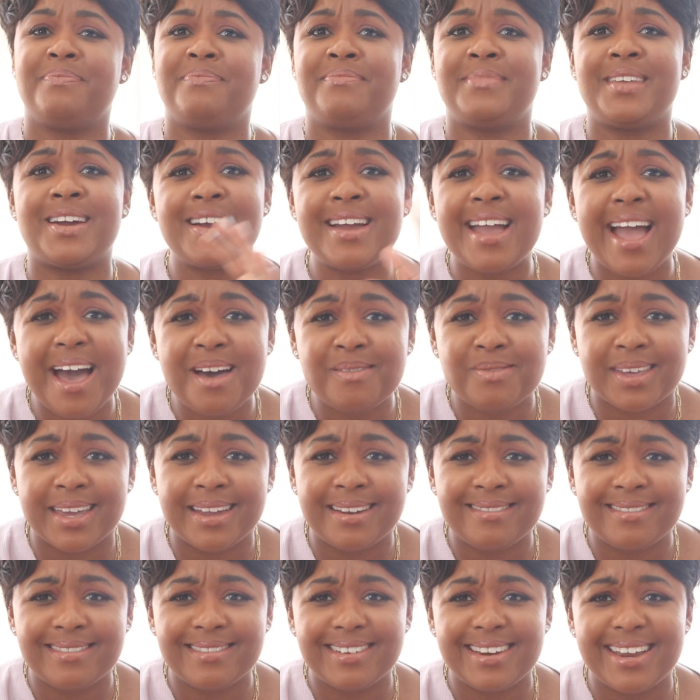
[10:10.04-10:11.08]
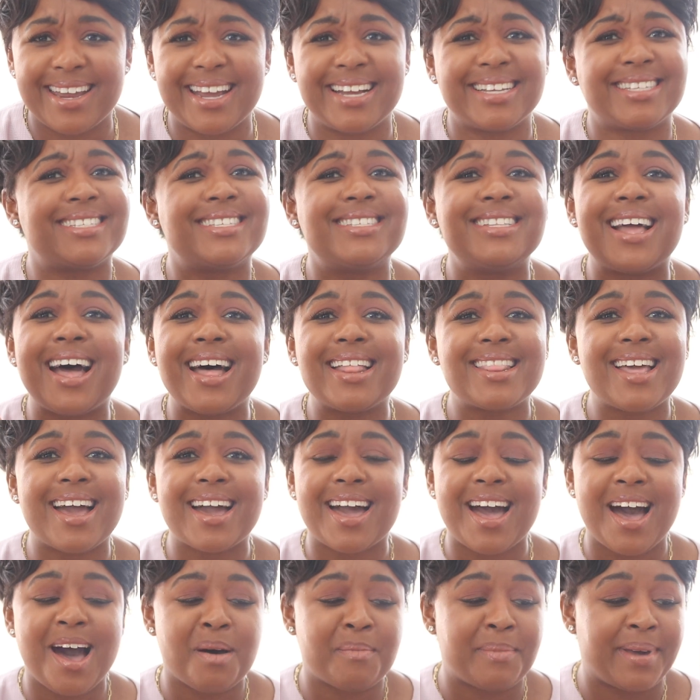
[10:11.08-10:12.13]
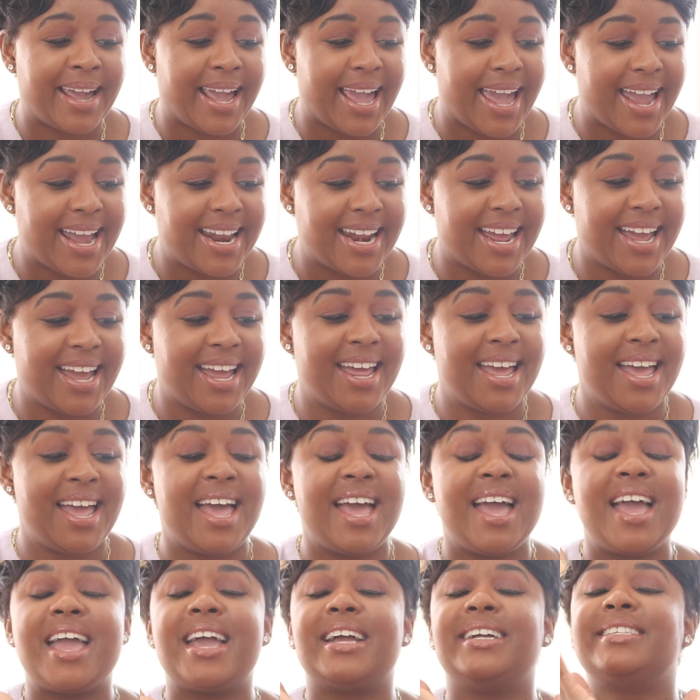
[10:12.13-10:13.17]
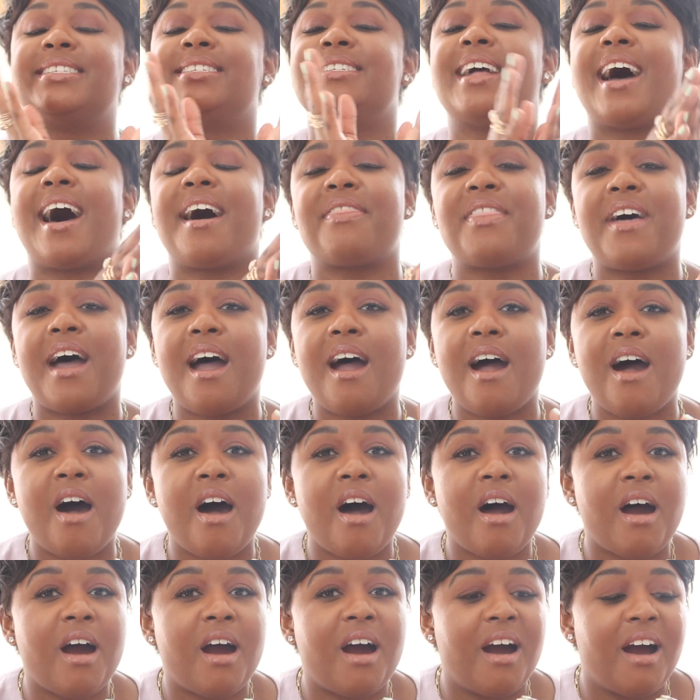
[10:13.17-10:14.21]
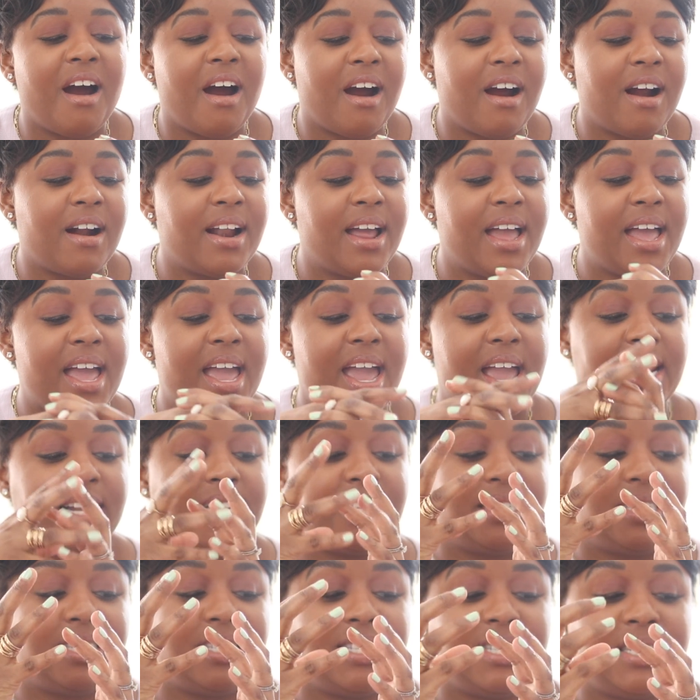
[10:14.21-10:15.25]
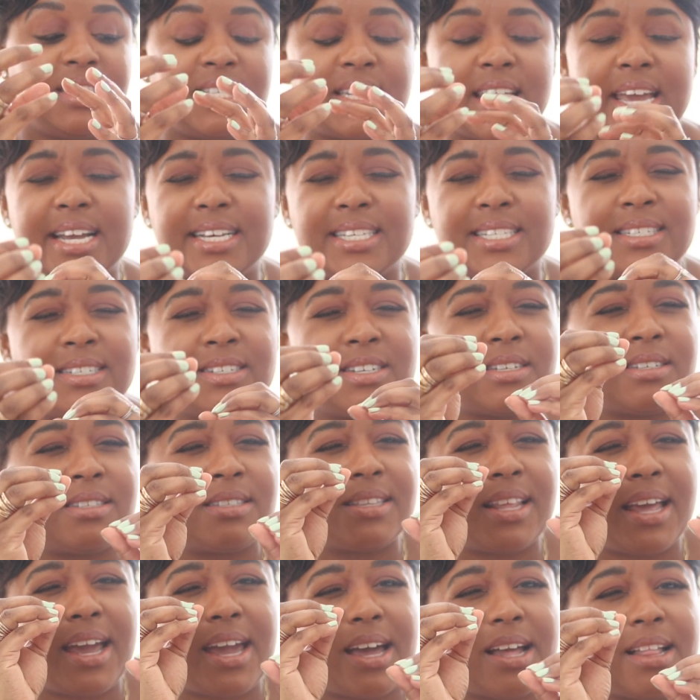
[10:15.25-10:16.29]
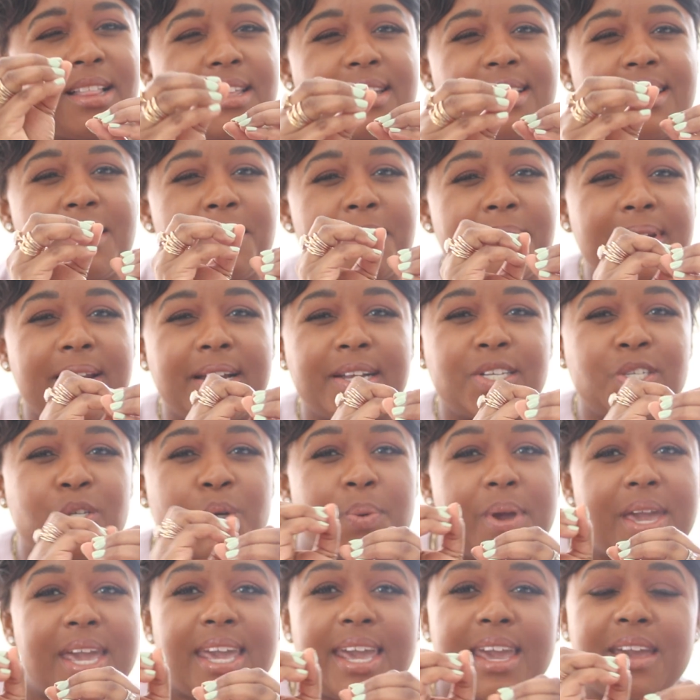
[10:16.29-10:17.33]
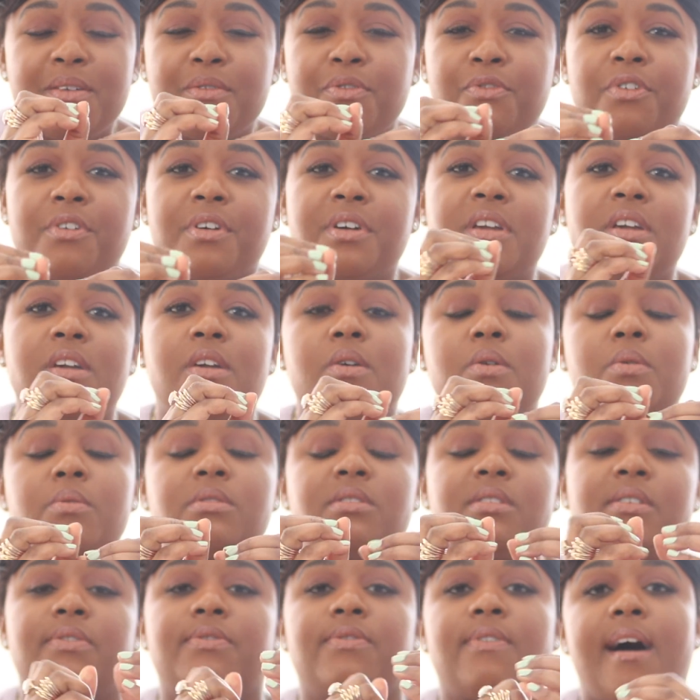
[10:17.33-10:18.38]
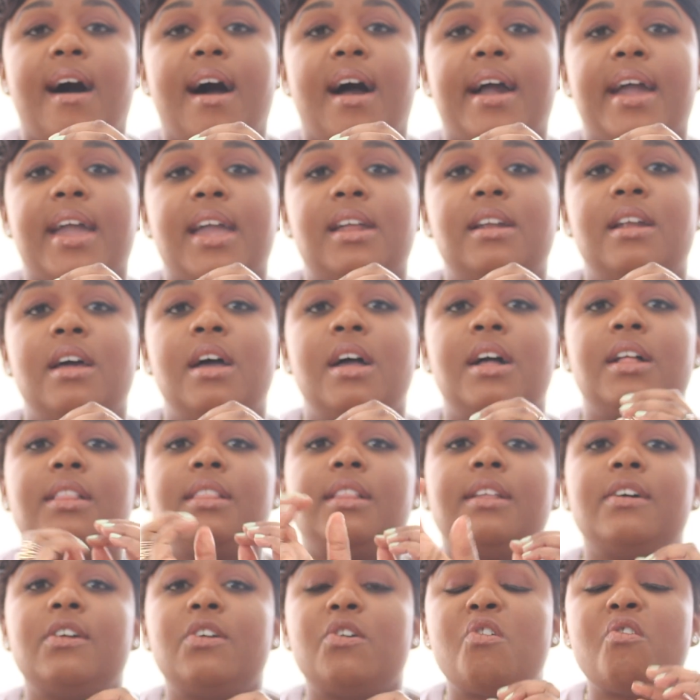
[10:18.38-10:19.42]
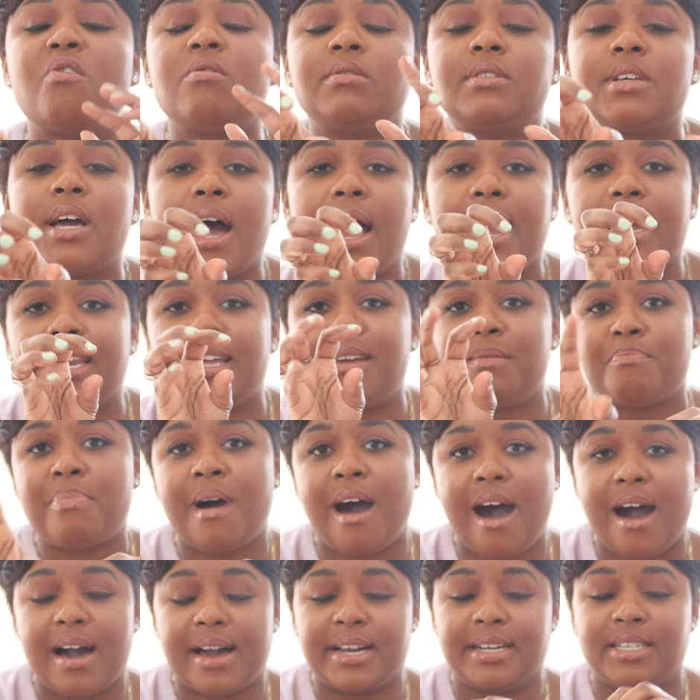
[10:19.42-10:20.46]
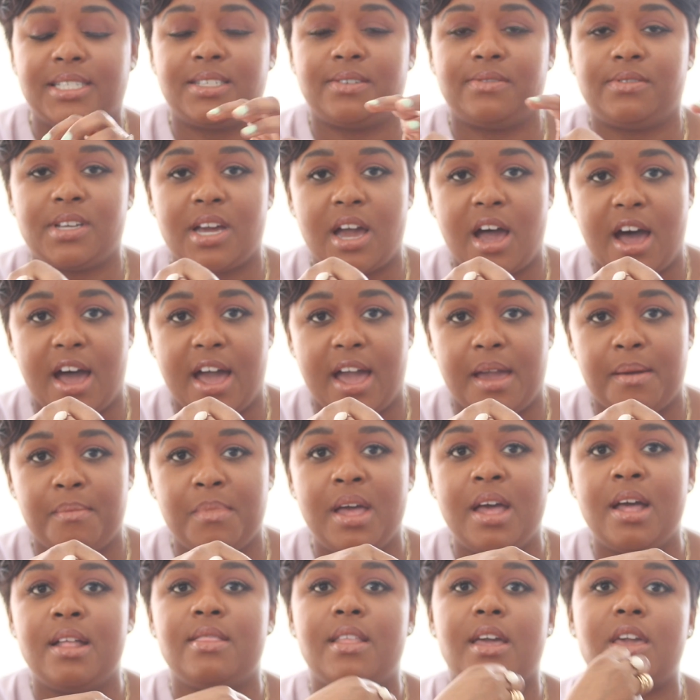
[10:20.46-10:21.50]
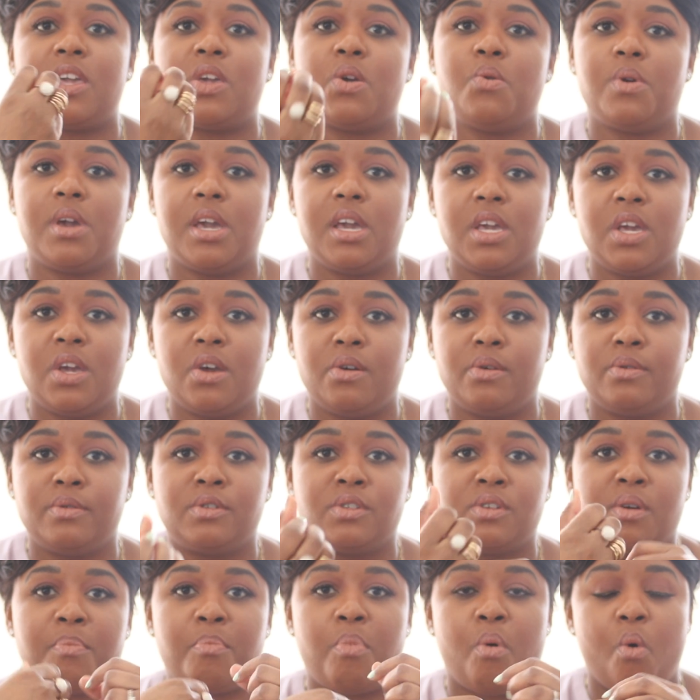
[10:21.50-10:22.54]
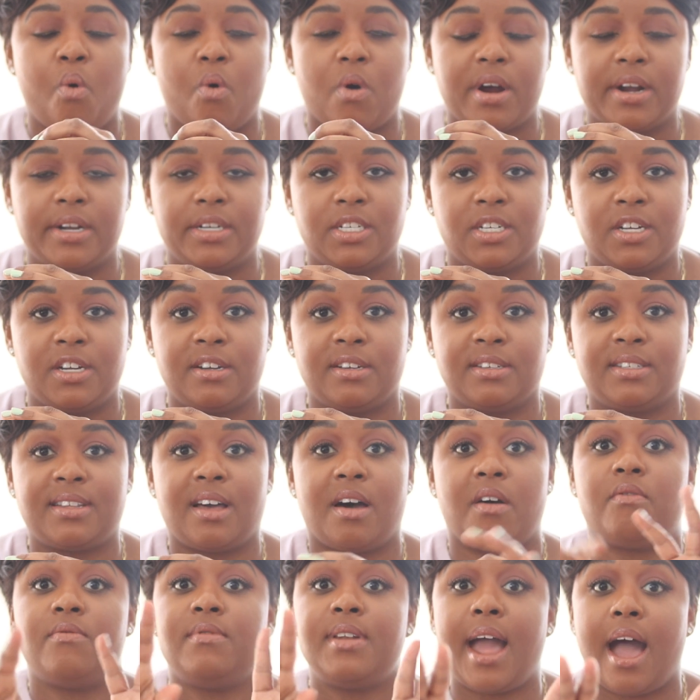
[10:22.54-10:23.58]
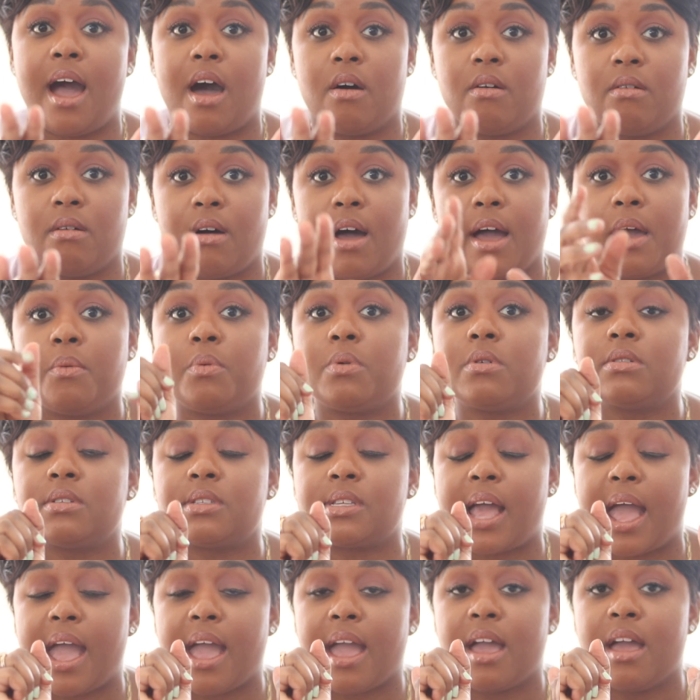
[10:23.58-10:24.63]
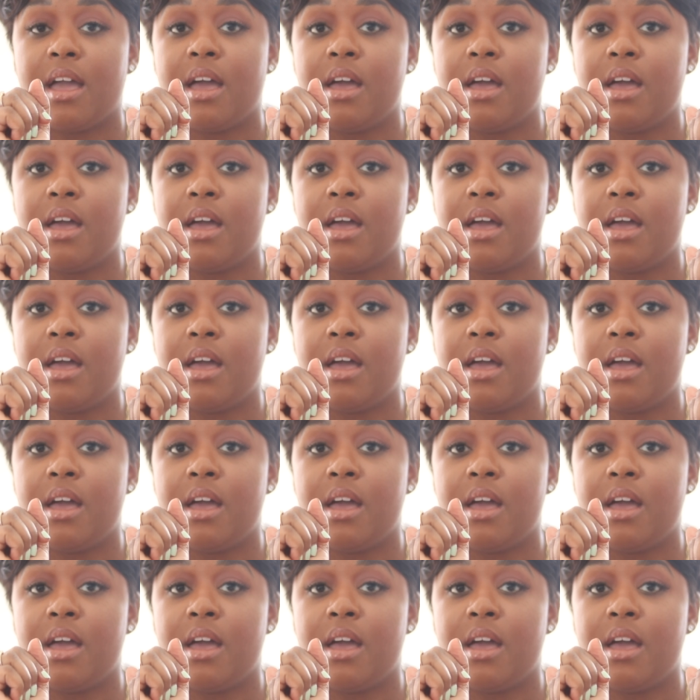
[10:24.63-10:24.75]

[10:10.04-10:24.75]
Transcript: there you have it. It's not that complicated. It's not that hard. It takes just like a little bit of tweaking for you to find little tiny pockets of time that you can use to pour into yourself. Now, I will say,